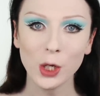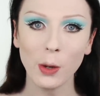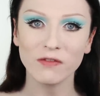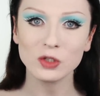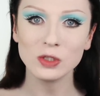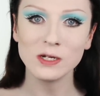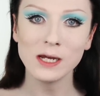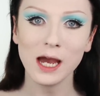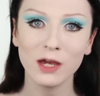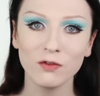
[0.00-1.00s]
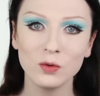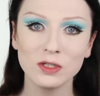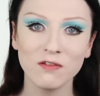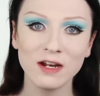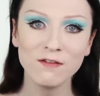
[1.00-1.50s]
However, today I have
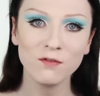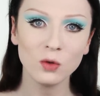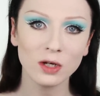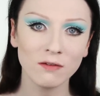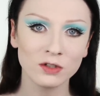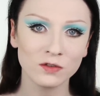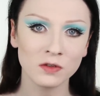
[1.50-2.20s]
used a very full coverage